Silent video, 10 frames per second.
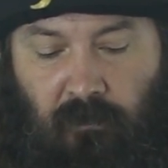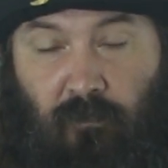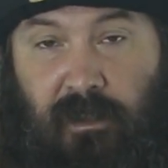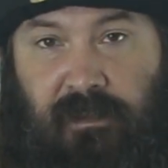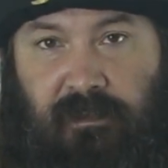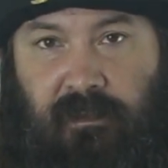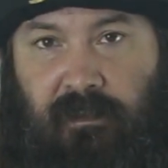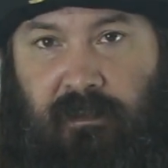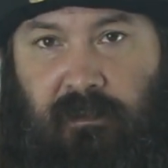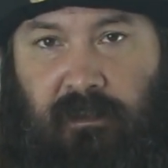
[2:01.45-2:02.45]
We
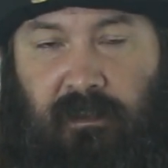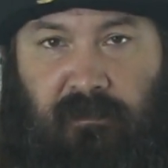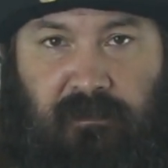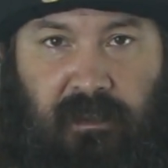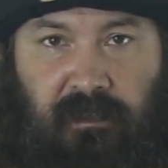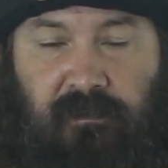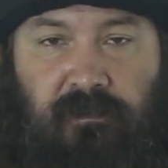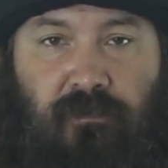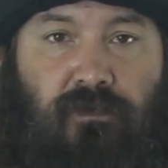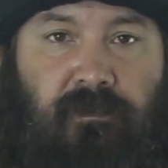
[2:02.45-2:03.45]
see in the
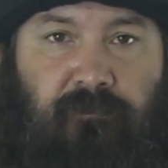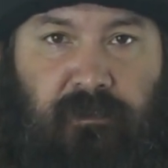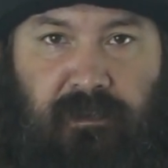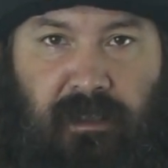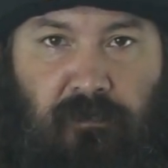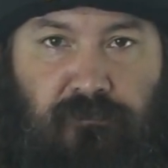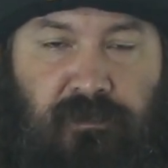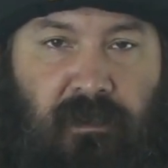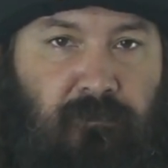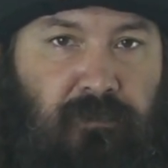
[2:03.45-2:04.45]
text two different
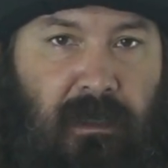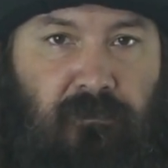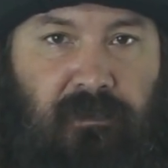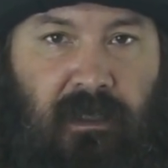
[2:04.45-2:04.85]
accounts about the